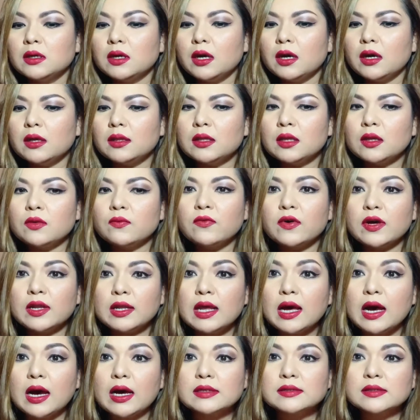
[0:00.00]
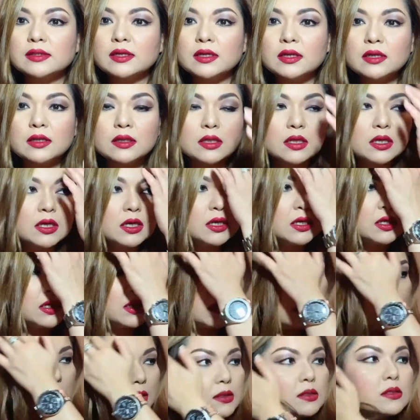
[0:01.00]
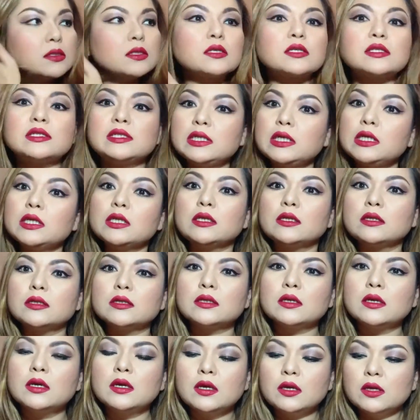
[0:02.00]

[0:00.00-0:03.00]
and then voila, suddenly it succeeded.